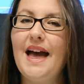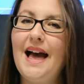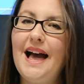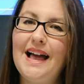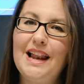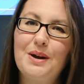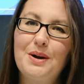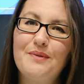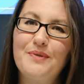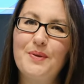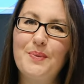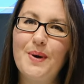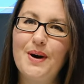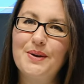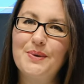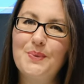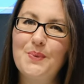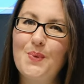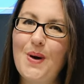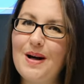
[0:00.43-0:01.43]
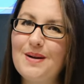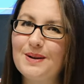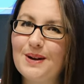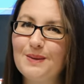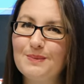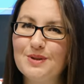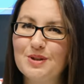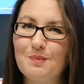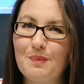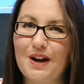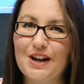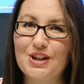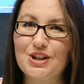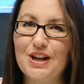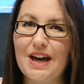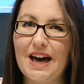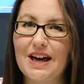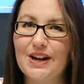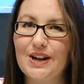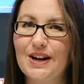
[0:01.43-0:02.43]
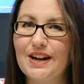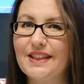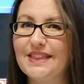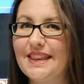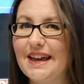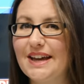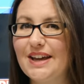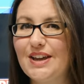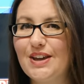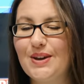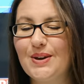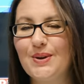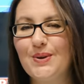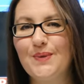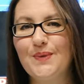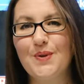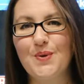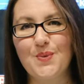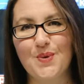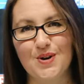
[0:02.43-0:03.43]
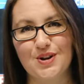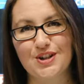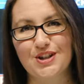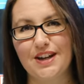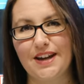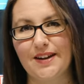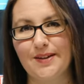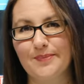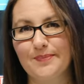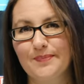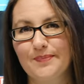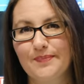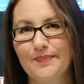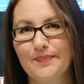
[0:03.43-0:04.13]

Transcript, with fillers: Hello everyone, welcome to my channel and thank you for watching.